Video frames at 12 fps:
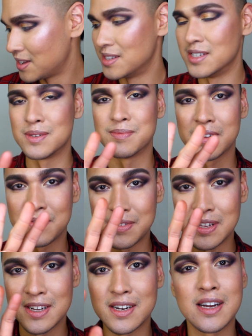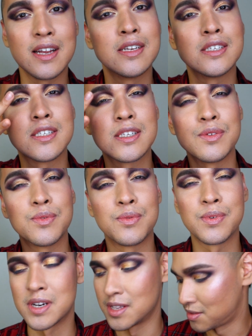use my finger and just
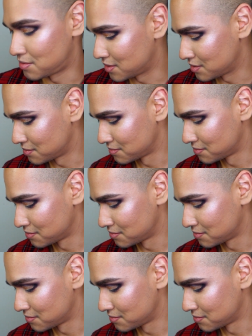run it through.